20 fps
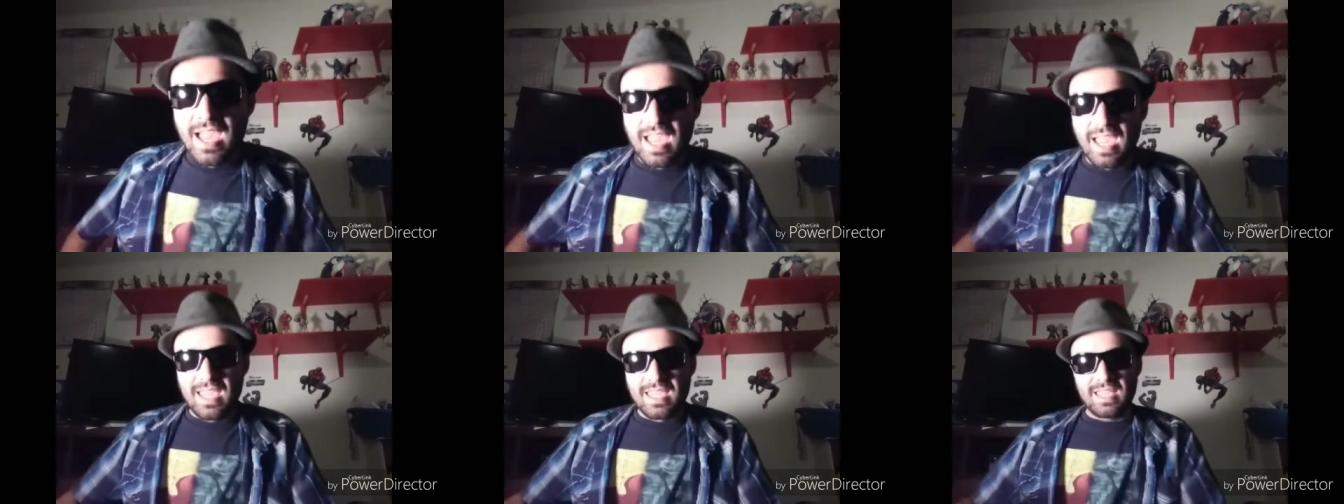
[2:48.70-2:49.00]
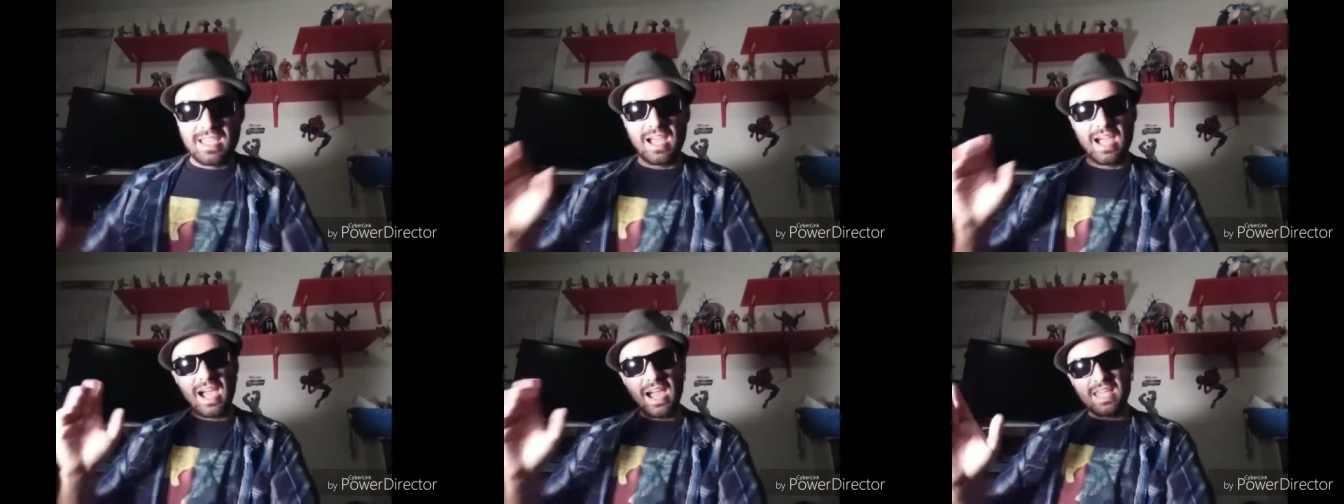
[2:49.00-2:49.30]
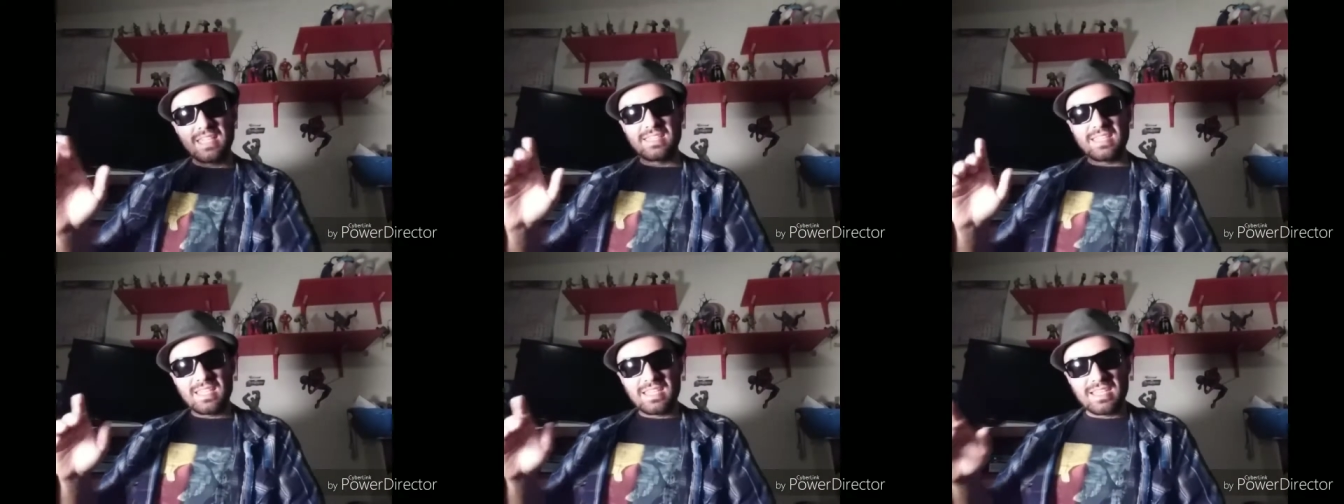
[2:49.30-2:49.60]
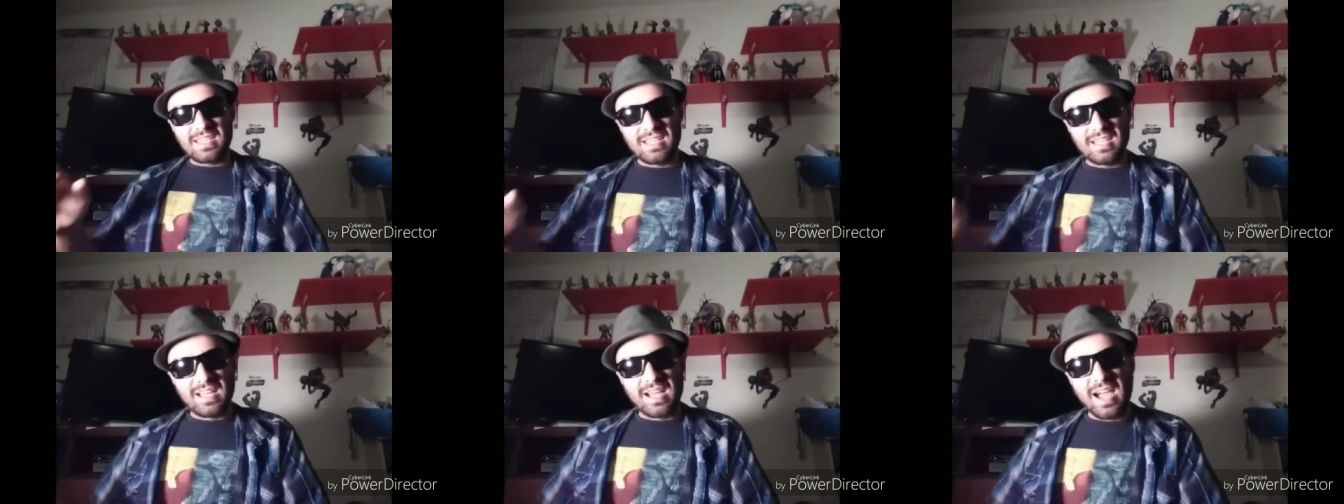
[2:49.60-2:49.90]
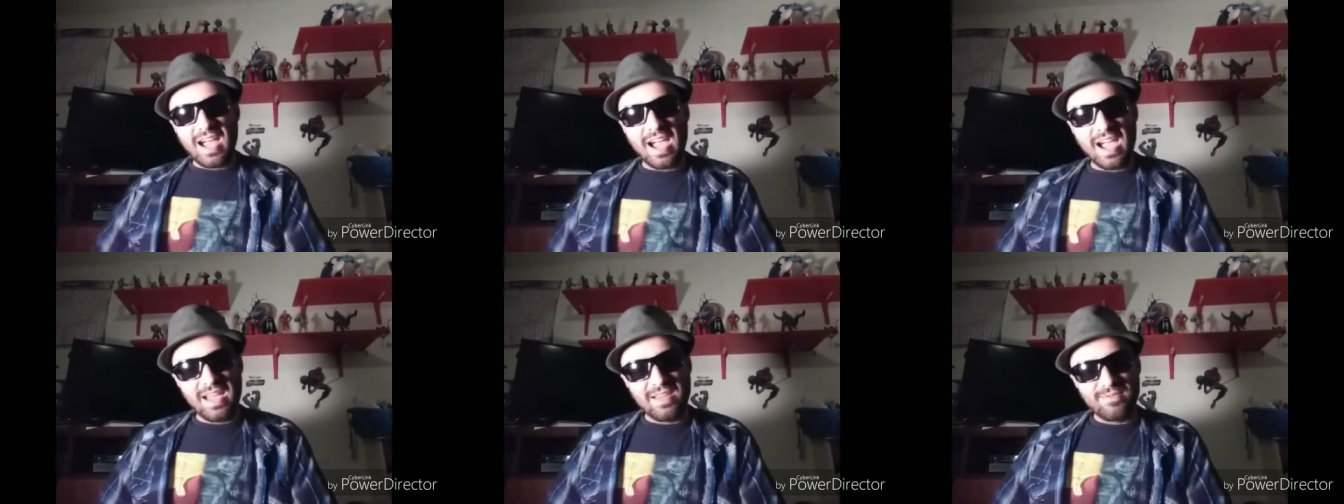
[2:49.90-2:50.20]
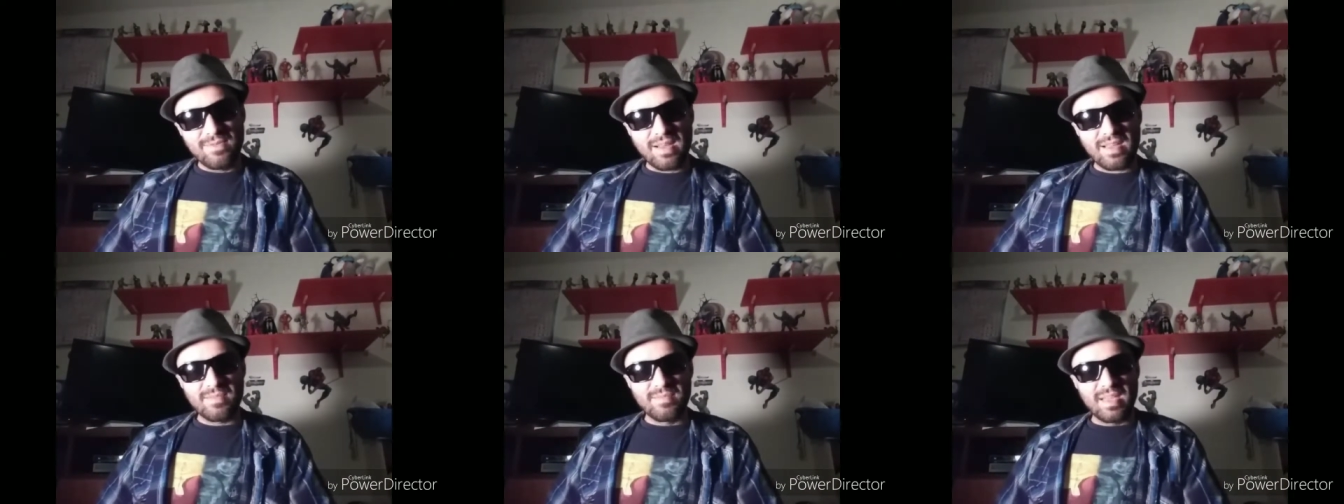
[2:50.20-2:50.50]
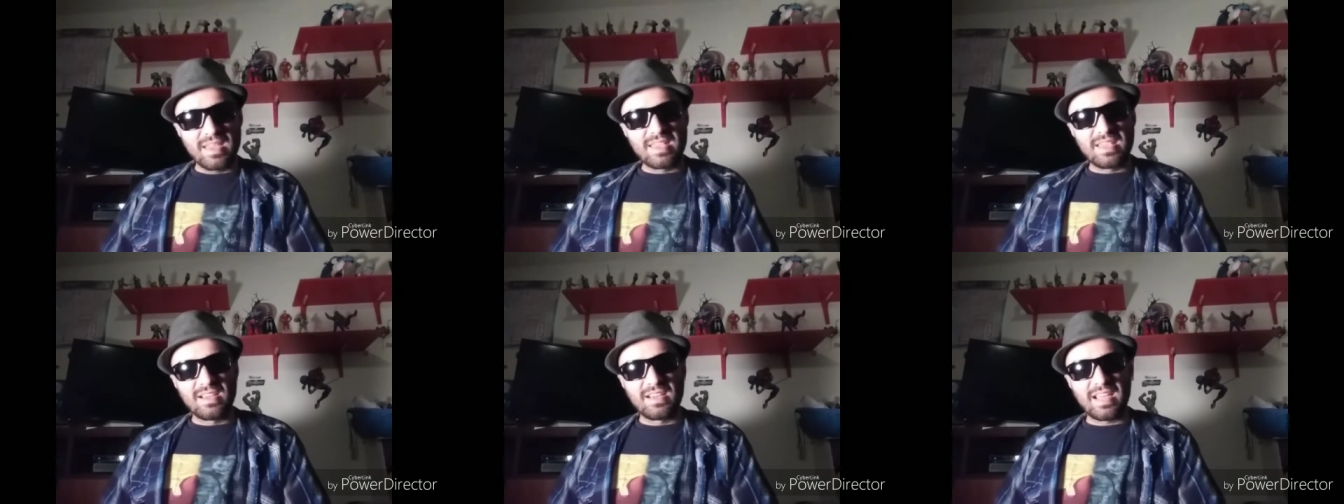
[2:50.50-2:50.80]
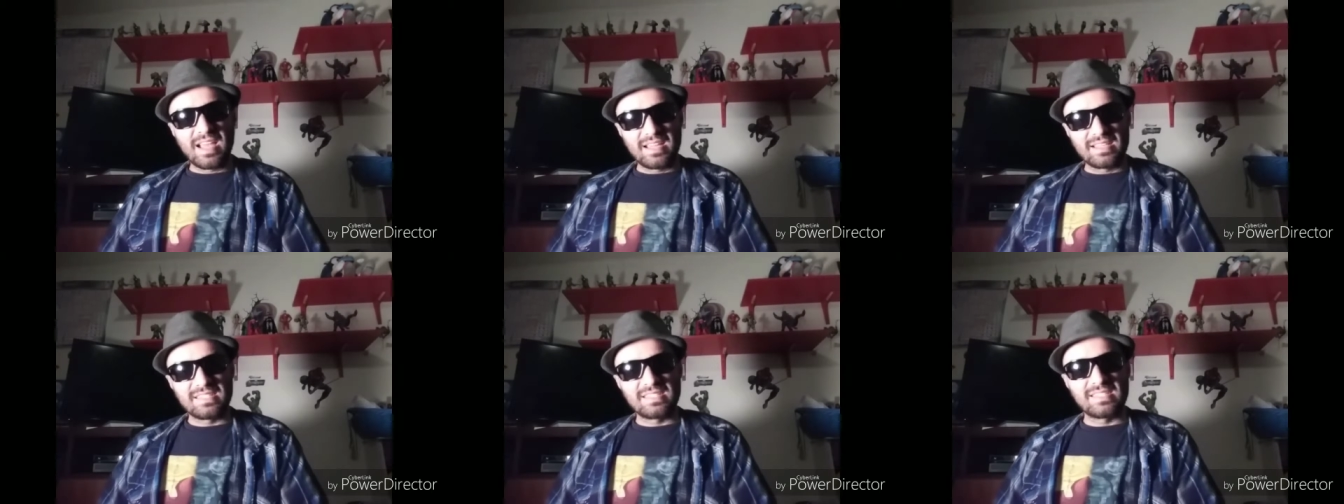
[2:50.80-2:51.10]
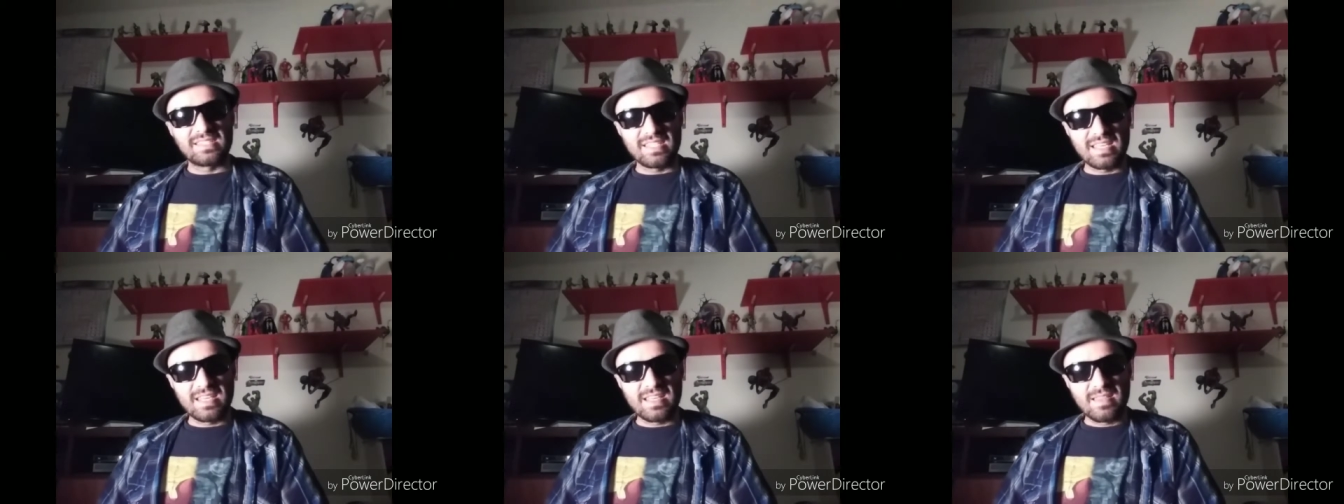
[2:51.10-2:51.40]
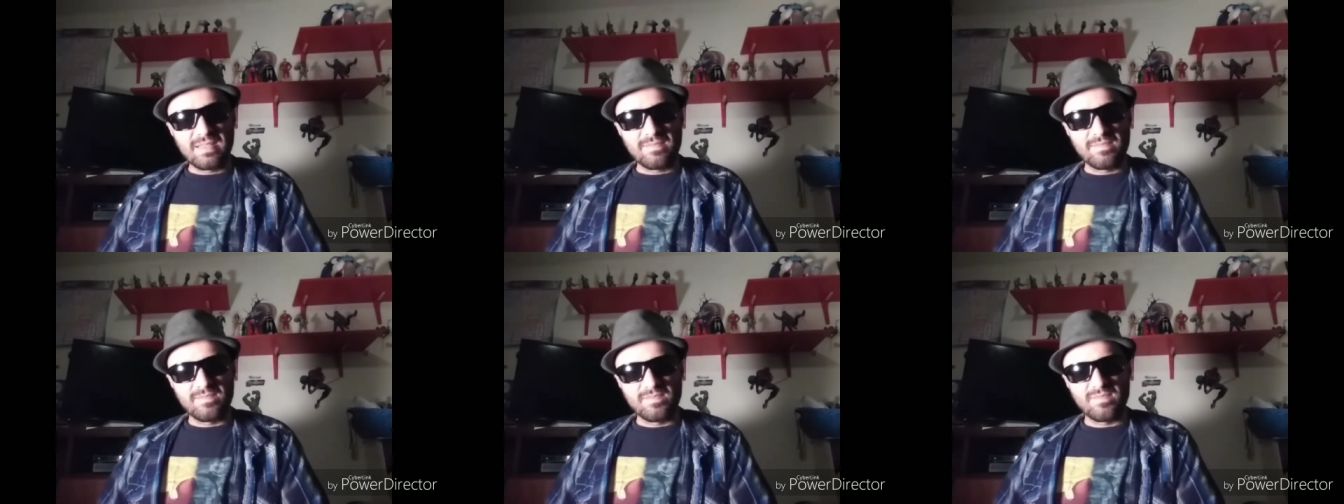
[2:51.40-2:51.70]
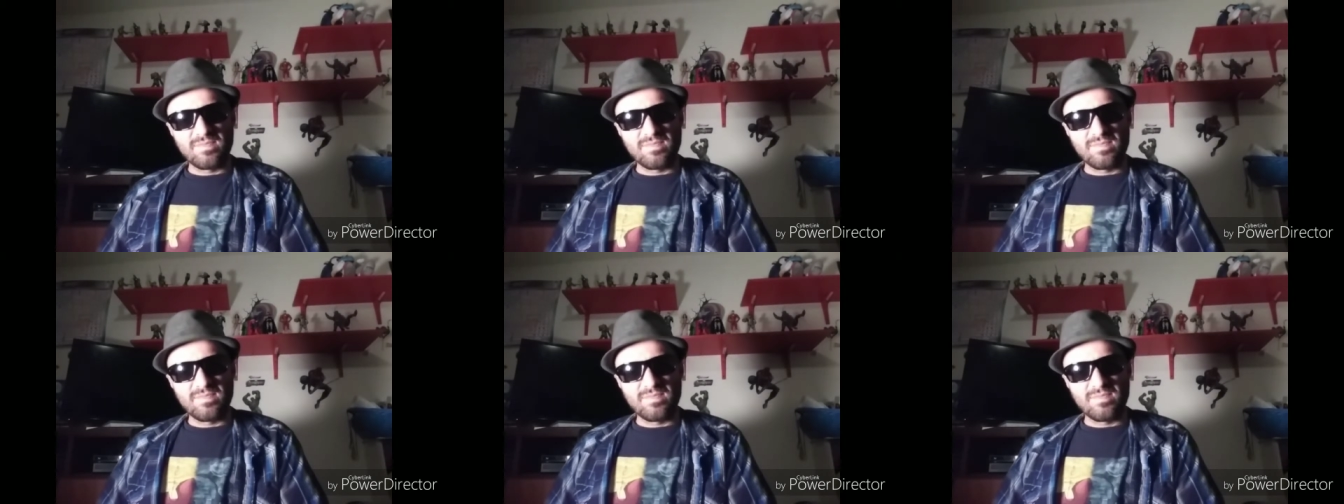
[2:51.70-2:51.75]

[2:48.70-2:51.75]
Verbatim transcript: Hey, Isaac, I recommend you guys see.